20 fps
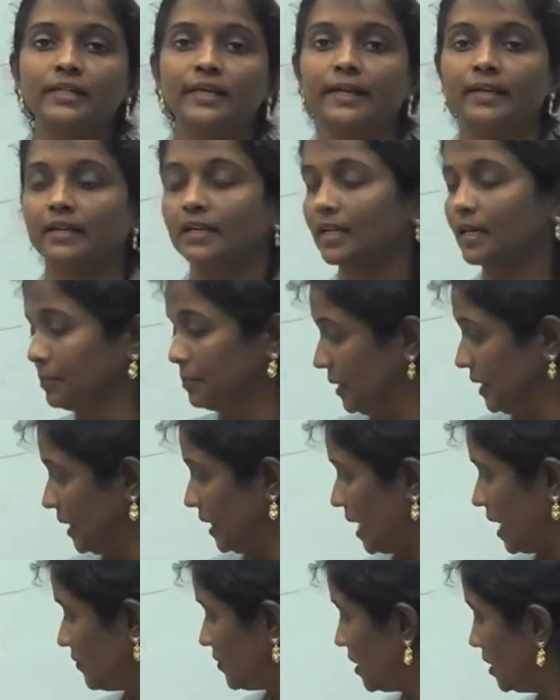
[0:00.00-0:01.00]
they ended up in
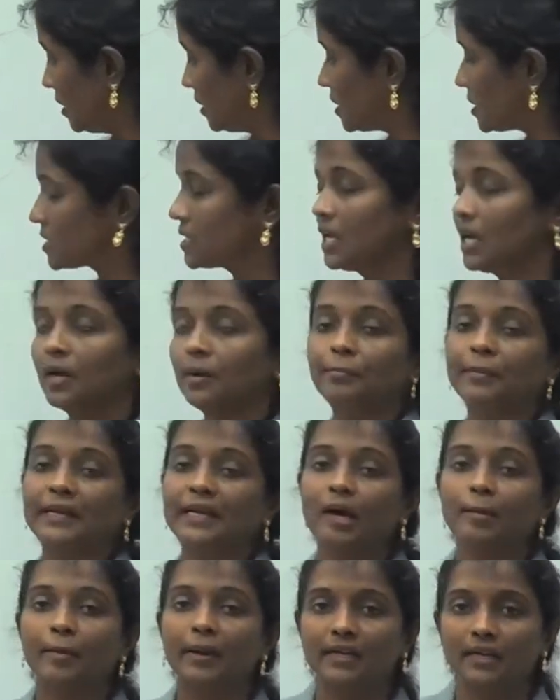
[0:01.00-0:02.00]
having this
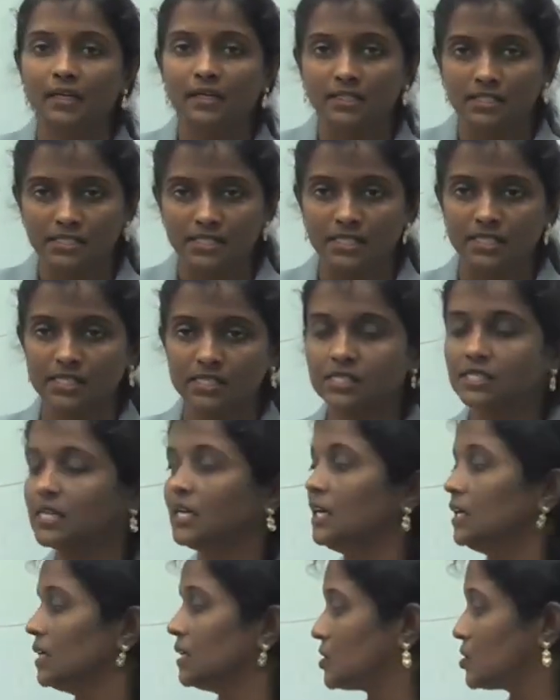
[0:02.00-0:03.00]
Minamata disease.
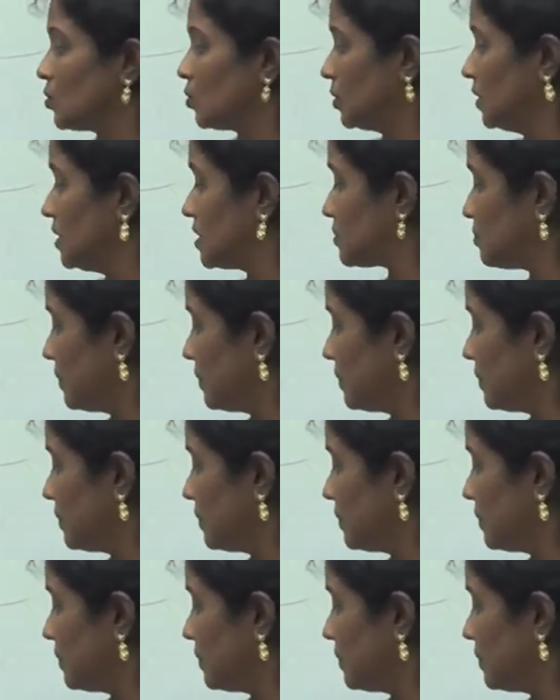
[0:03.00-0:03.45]
So this